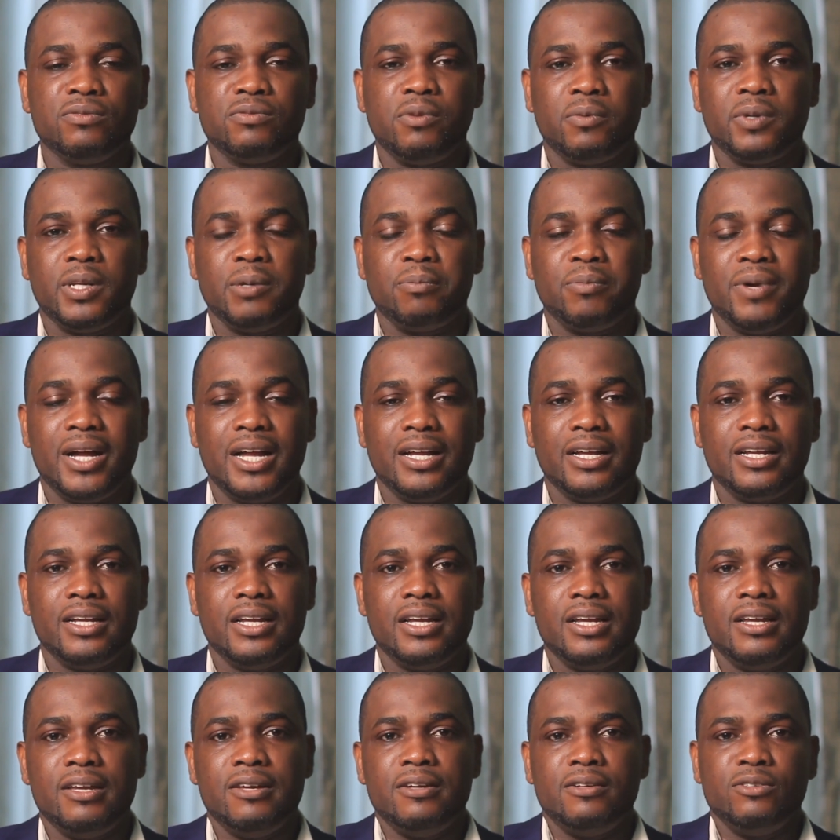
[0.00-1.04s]
from the bank
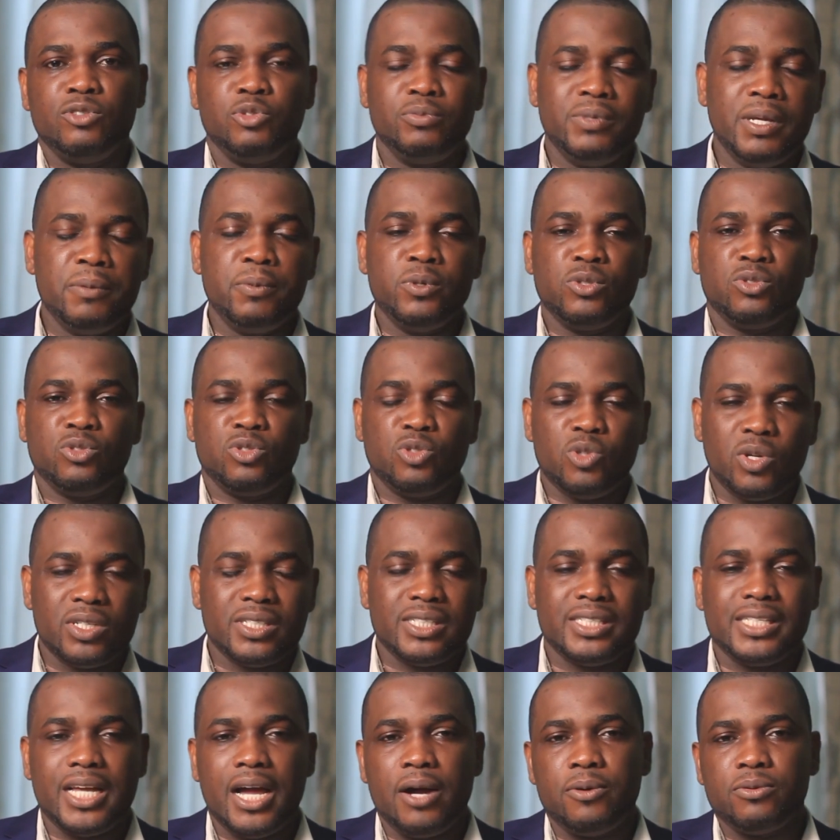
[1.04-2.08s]
to be able to sort
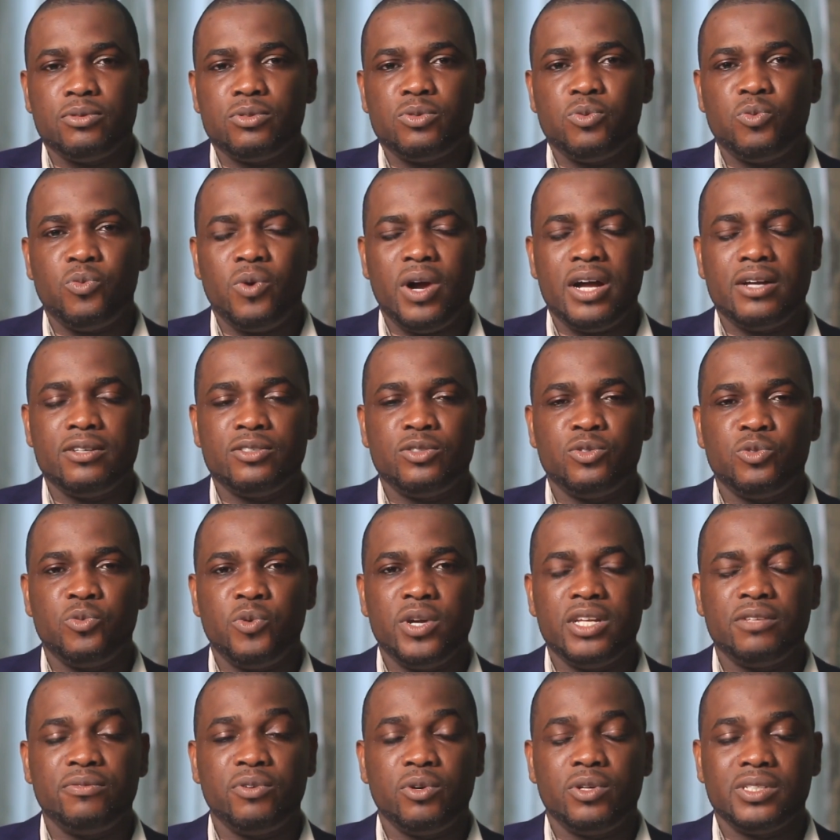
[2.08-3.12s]
it out once you
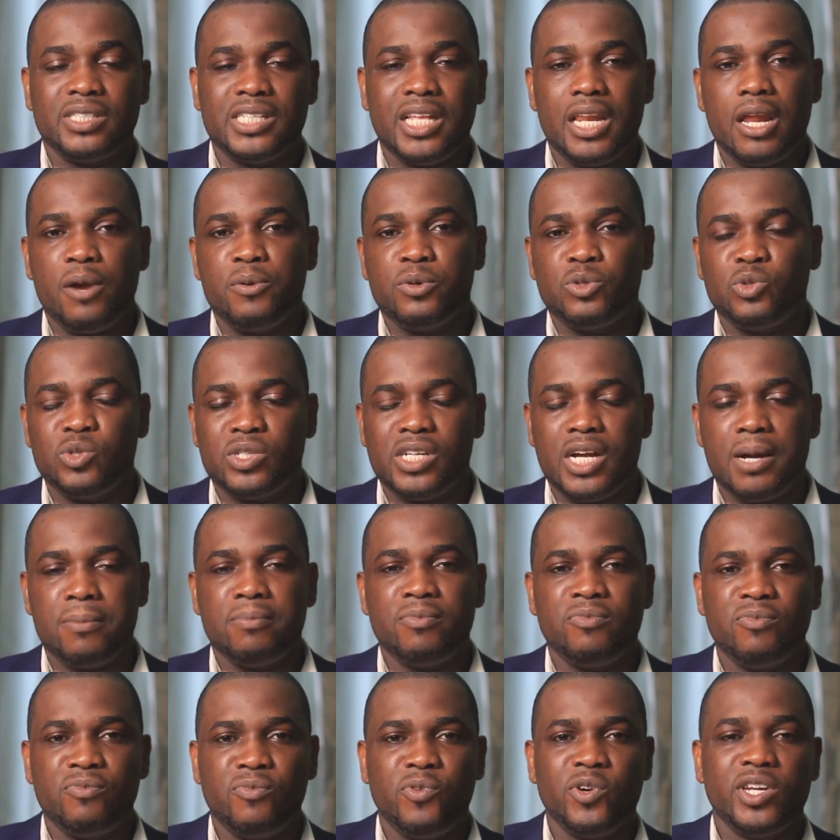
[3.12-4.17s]
wait for your salary to
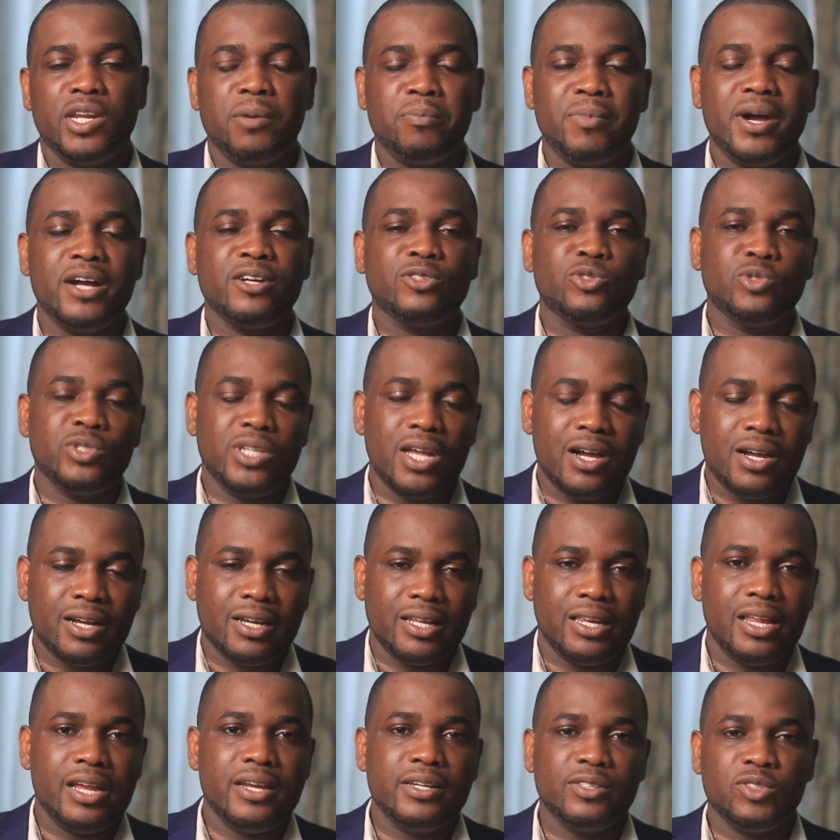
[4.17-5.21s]
come, for the bank to now
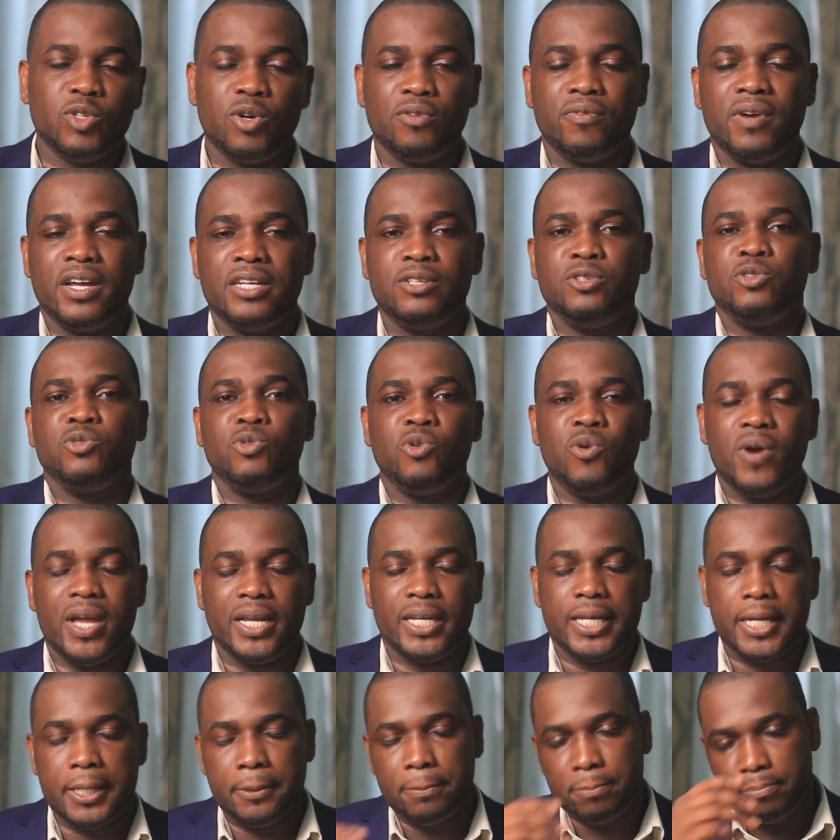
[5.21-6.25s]
clear it off, and you go
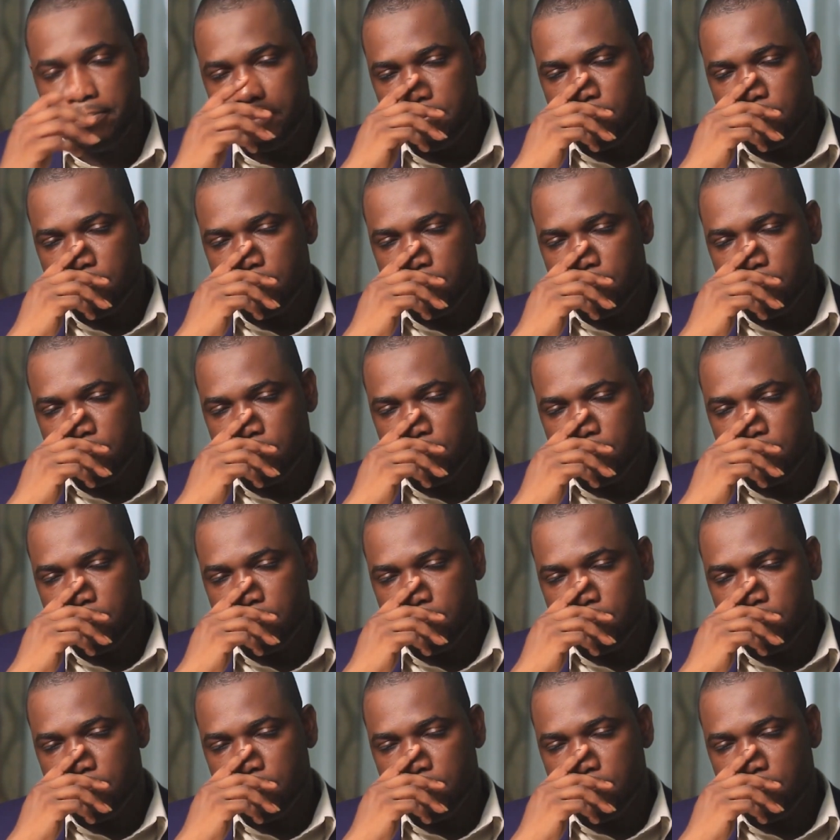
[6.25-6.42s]
again.